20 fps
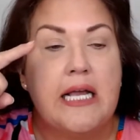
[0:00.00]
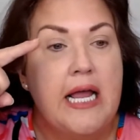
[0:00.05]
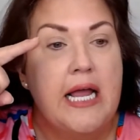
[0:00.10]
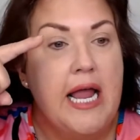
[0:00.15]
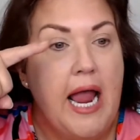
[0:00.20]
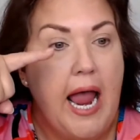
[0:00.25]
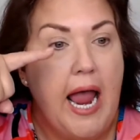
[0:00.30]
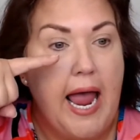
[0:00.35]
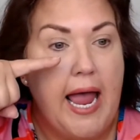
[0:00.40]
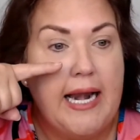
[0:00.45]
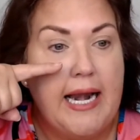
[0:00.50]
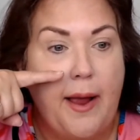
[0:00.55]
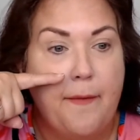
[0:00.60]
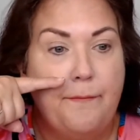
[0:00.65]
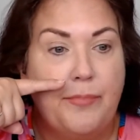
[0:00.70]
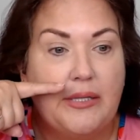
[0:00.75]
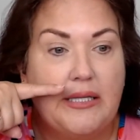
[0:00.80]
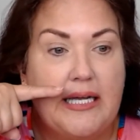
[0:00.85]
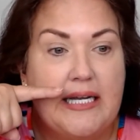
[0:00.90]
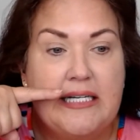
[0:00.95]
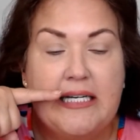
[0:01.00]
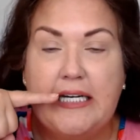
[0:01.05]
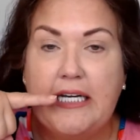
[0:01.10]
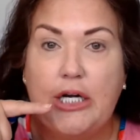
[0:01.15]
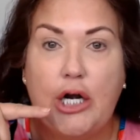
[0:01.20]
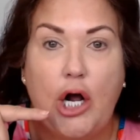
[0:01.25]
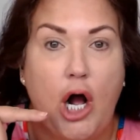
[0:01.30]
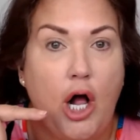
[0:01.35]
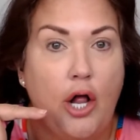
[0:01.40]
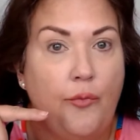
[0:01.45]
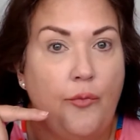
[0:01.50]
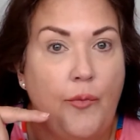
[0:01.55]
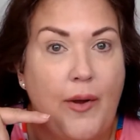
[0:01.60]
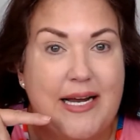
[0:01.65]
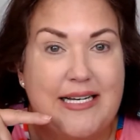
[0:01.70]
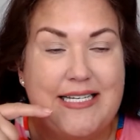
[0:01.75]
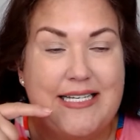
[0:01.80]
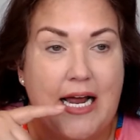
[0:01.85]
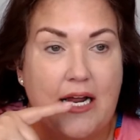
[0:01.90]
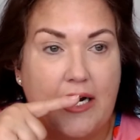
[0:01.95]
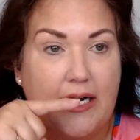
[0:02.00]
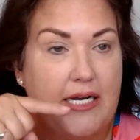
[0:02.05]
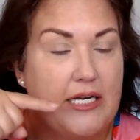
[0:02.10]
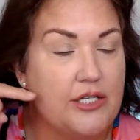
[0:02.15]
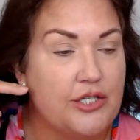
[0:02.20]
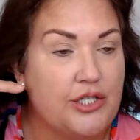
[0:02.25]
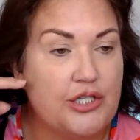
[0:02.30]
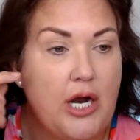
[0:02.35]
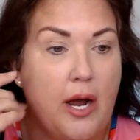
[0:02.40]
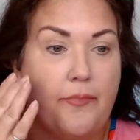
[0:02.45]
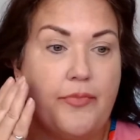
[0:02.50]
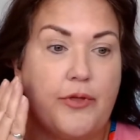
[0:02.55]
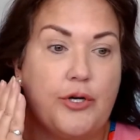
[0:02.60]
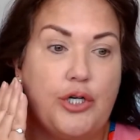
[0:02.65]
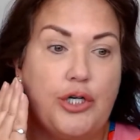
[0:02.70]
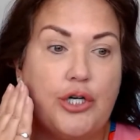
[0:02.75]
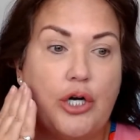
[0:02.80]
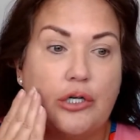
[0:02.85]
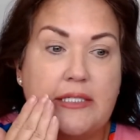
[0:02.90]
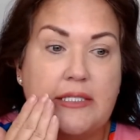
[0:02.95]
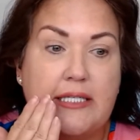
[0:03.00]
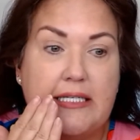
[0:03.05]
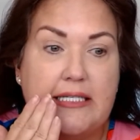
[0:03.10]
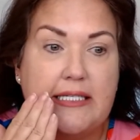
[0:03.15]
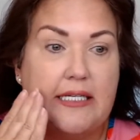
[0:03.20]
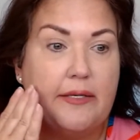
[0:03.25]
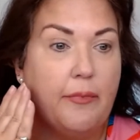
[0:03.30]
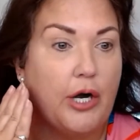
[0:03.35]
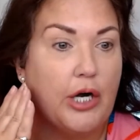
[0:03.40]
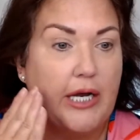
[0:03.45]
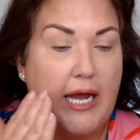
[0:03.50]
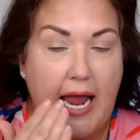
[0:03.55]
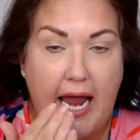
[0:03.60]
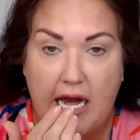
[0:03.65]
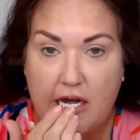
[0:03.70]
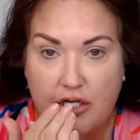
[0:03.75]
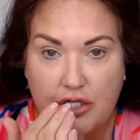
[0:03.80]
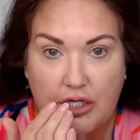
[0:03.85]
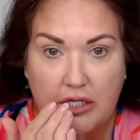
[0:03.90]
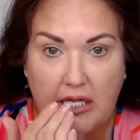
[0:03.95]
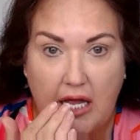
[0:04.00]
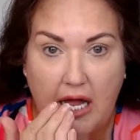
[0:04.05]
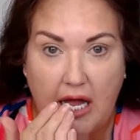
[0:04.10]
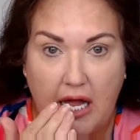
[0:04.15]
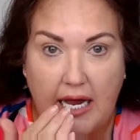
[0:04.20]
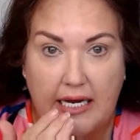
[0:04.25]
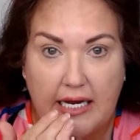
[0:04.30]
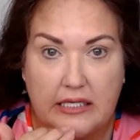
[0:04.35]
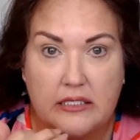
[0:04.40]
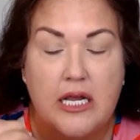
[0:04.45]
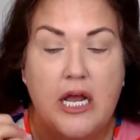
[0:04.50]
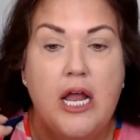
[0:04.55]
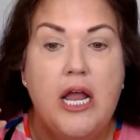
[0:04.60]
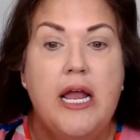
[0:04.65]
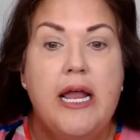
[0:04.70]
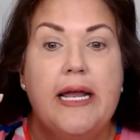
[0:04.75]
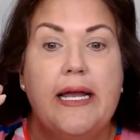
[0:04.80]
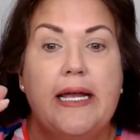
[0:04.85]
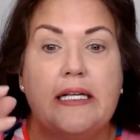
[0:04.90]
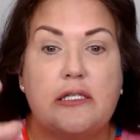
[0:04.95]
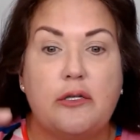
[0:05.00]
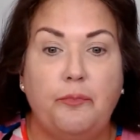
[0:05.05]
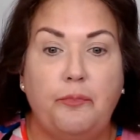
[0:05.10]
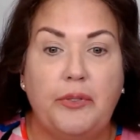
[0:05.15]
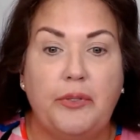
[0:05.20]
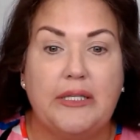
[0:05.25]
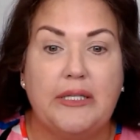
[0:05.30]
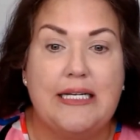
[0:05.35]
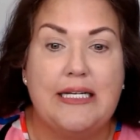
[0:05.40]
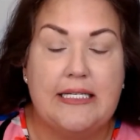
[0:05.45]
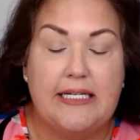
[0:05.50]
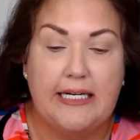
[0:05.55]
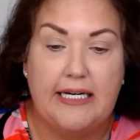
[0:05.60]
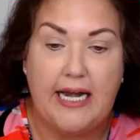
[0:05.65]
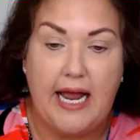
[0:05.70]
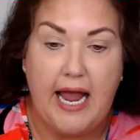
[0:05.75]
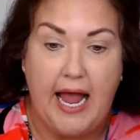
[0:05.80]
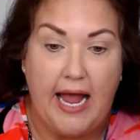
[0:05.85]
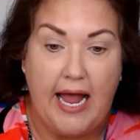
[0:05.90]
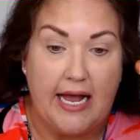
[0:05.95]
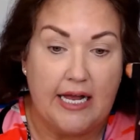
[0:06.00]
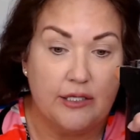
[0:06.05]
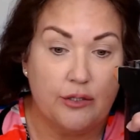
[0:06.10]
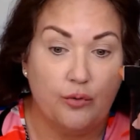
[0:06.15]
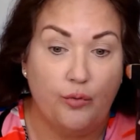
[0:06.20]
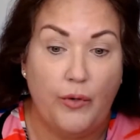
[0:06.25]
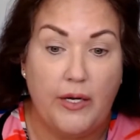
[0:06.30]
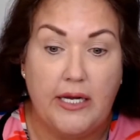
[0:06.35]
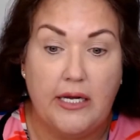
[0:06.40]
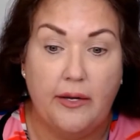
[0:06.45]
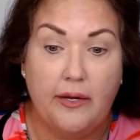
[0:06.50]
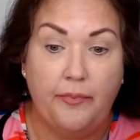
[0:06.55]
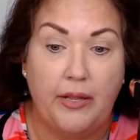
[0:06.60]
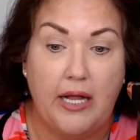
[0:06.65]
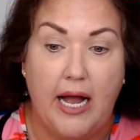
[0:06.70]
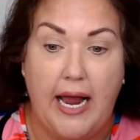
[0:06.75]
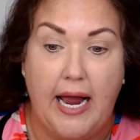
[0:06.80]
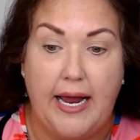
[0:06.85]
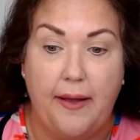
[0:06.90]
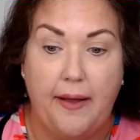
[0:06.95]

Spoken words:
and I blended it all the way down. I didn't stop there. You don't see demarcation lines. It's blending as we apply it.